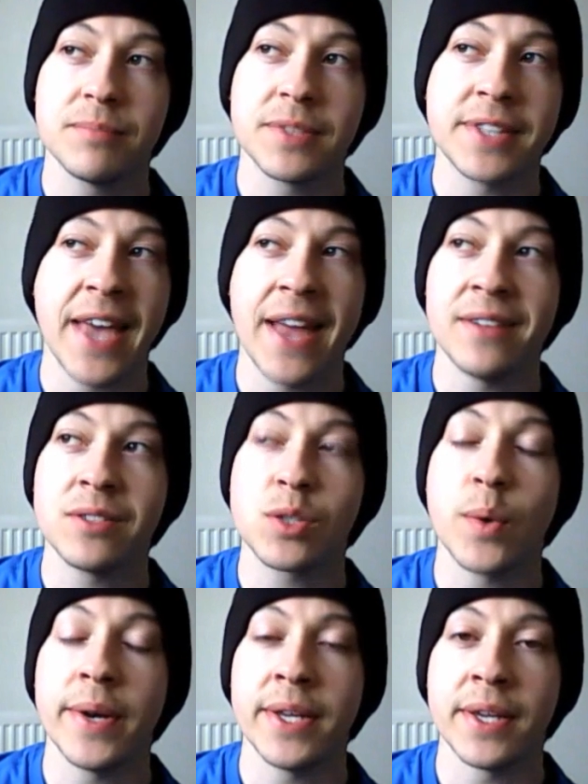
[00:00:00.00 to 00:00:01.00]
10,
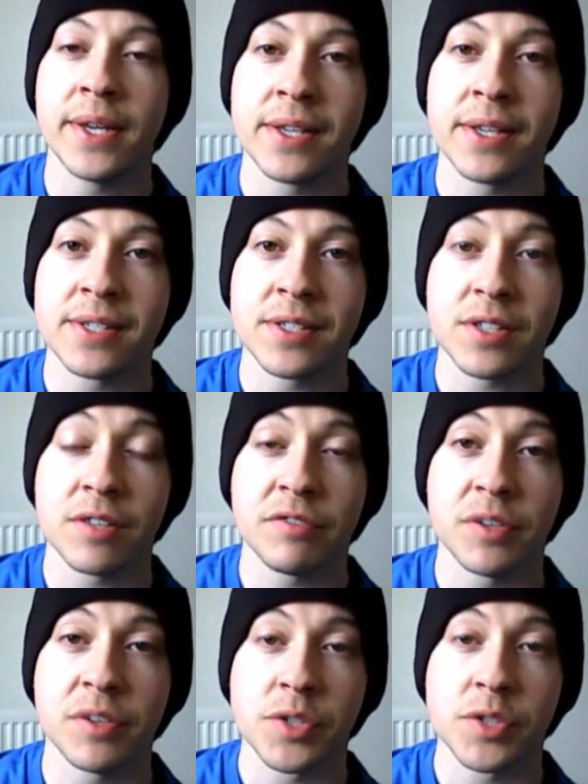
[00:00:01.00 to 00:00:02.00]
20 years into the
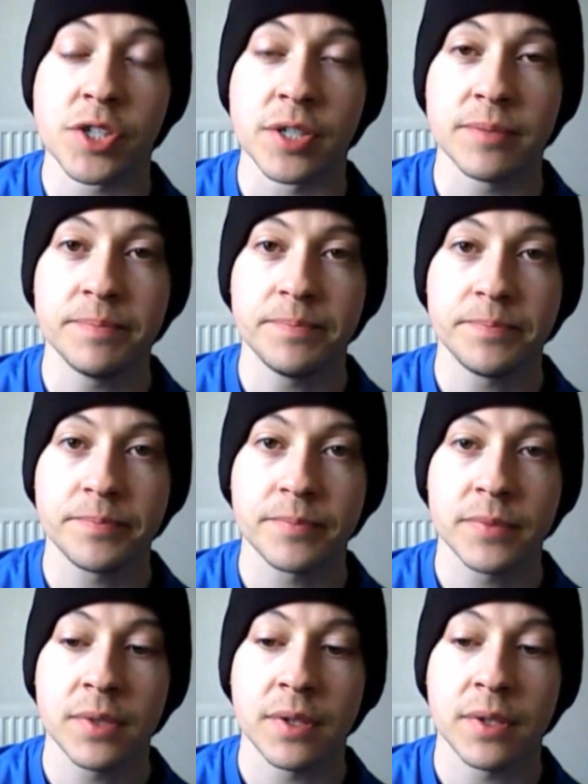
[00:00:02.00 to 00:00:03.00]
future.
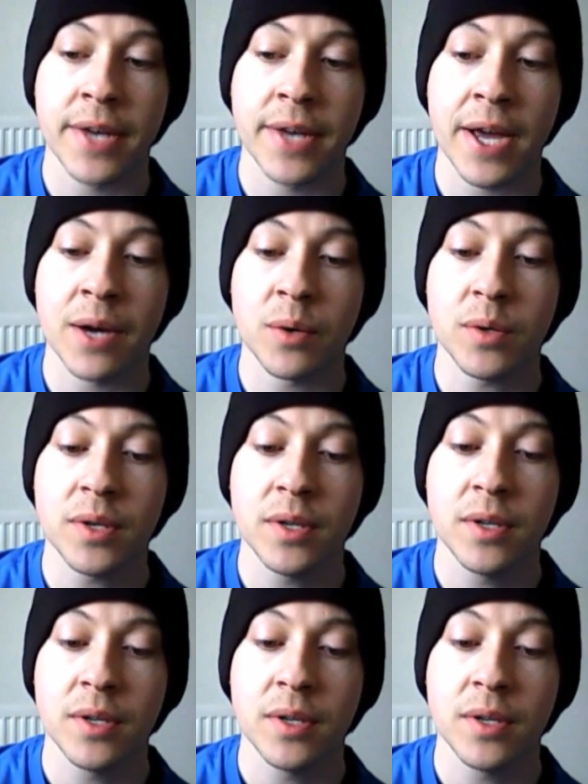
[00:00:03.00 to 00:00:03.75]
Now,